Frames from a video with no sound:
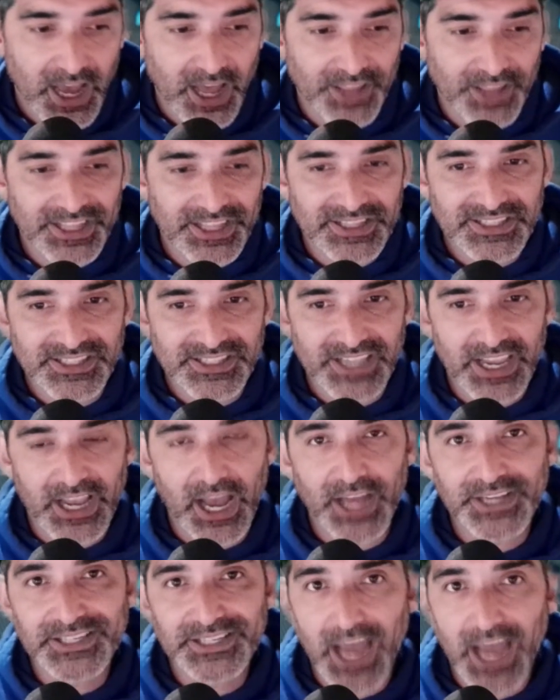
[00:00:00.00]
than, say,
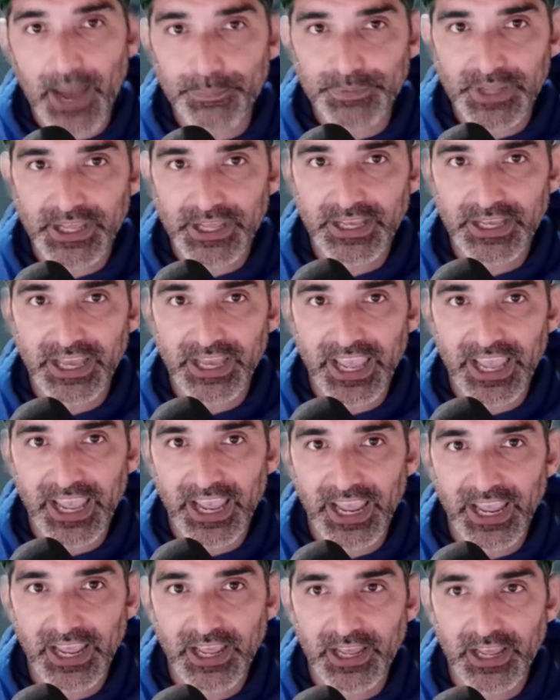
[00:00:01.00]
adopting
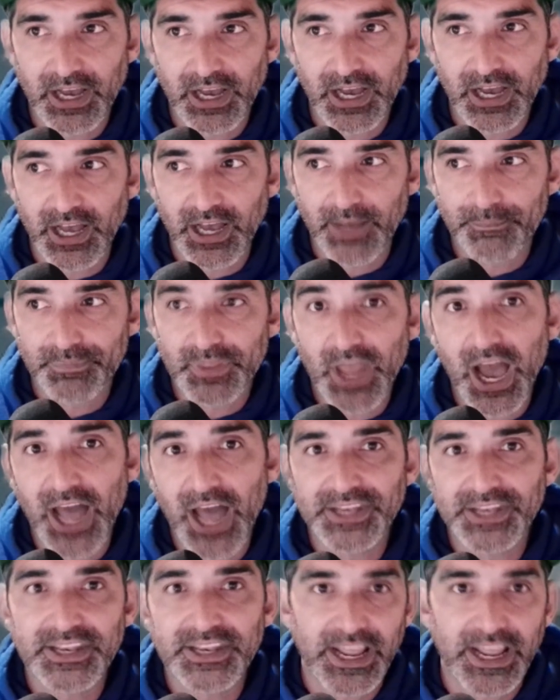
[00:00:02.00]
a
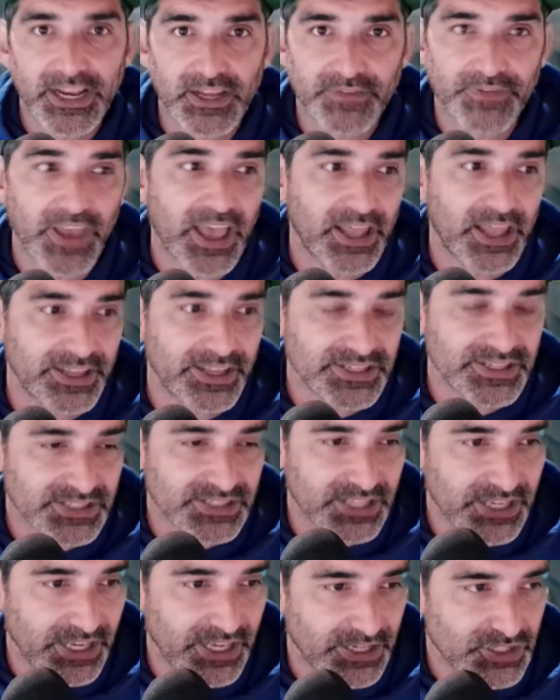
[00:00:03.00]
non-native LST.